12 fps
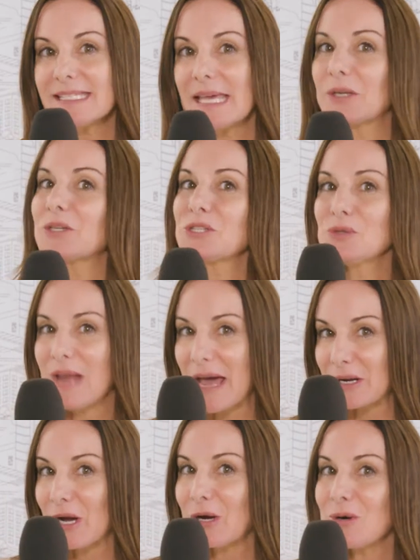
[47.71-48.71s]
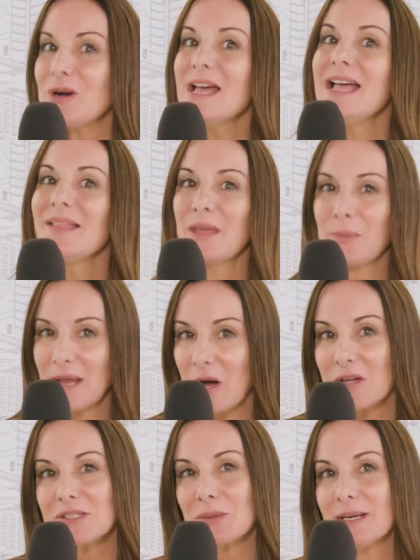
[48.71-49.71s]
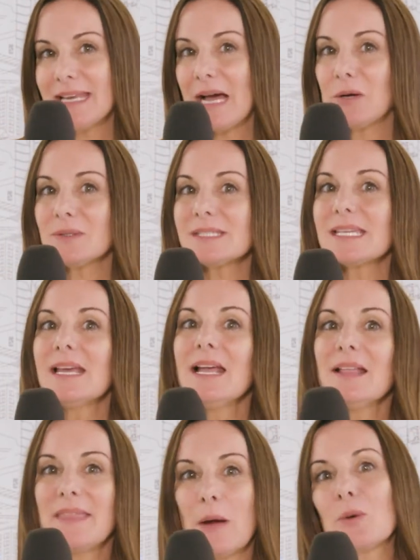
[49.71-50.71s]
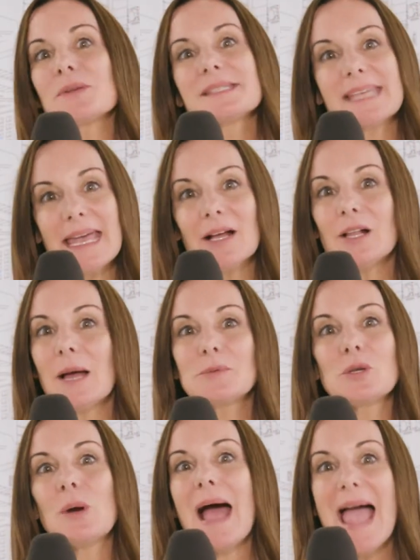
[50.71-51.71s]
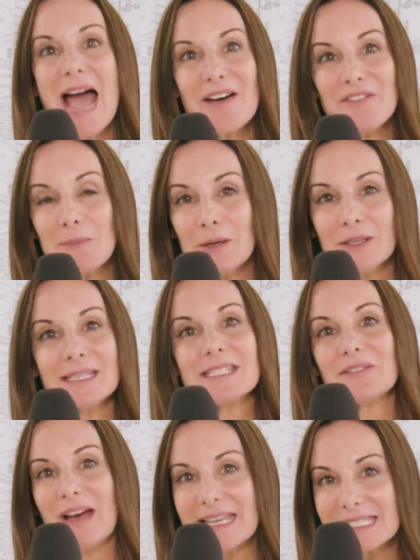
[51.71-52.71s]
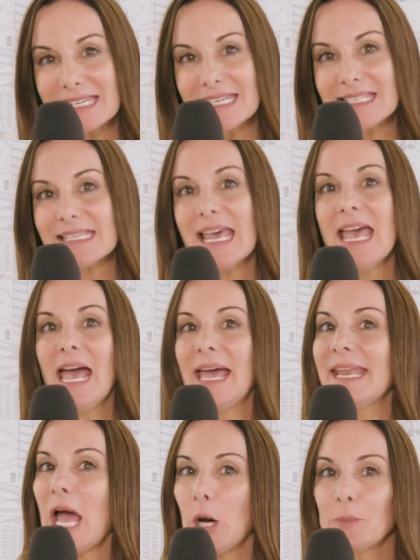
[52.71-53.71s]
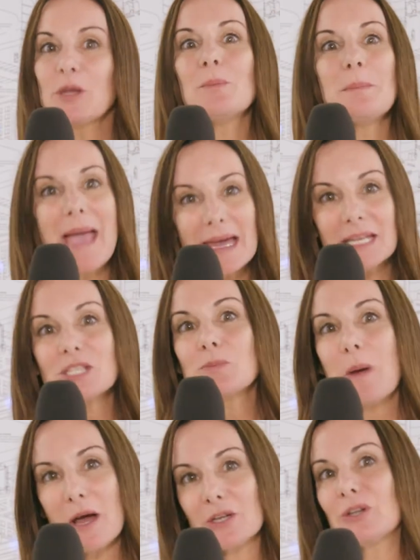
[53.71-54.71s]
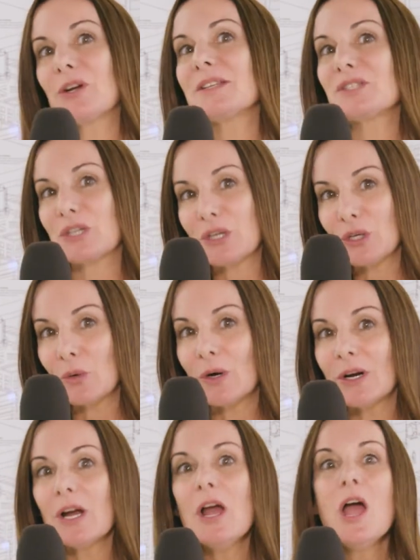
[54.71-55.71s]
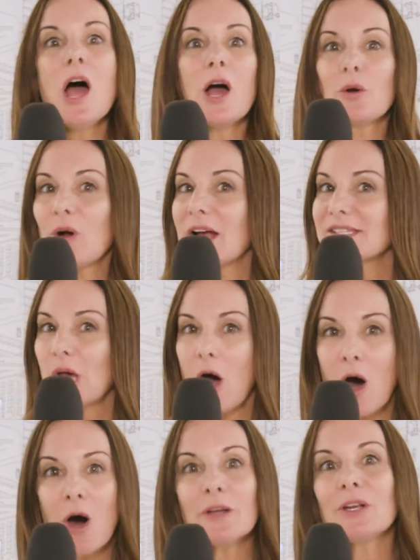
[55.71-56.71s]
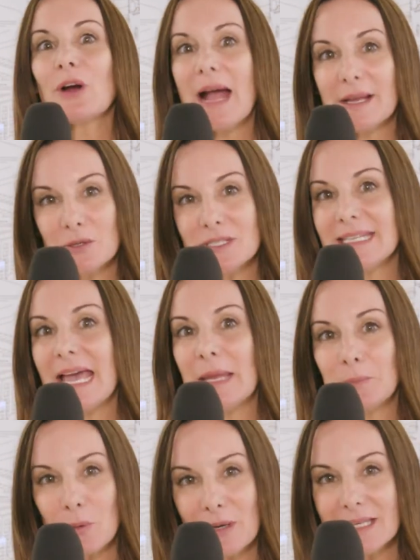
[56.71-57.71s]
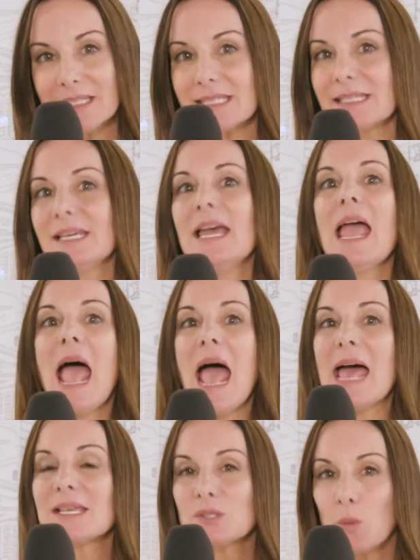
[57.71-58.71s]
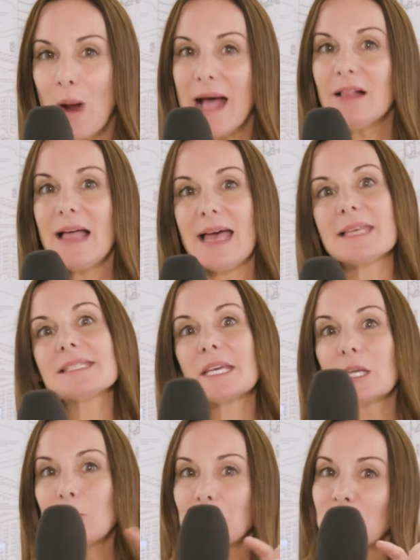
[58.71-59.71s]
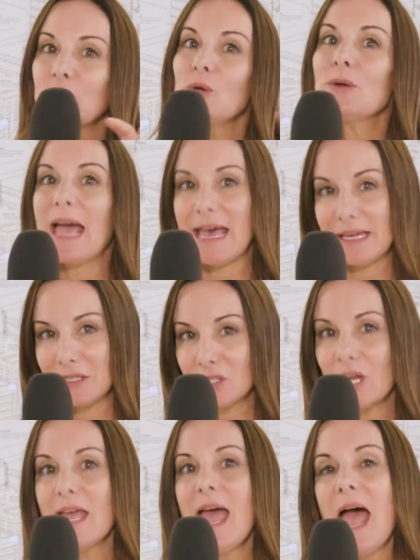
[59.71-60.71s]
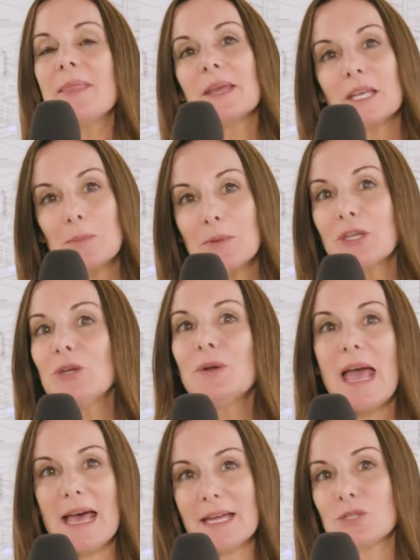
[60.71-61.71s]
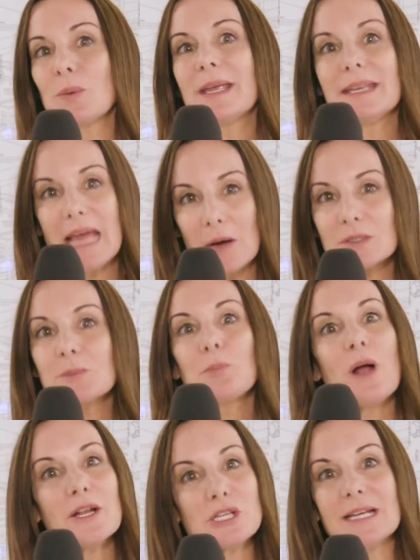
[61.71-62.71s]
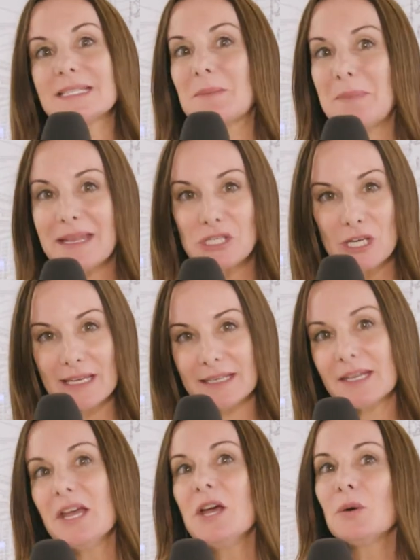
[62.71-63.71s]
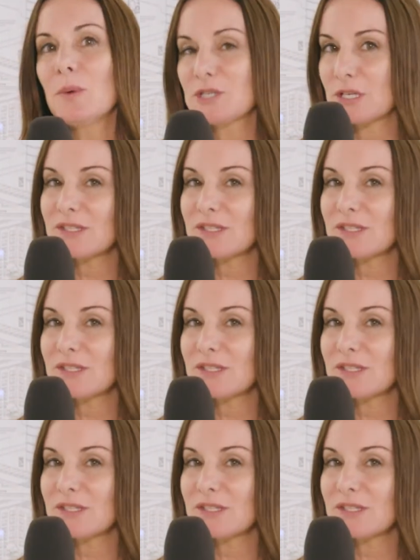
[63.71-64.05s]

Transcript: Center 2.0 that we also announced that will scale up to a half a billion devices and help you manage, monitor, and secure across all your IoT endpoints, as well as the compute edge. And the compute edge, we announced Project Dimension, which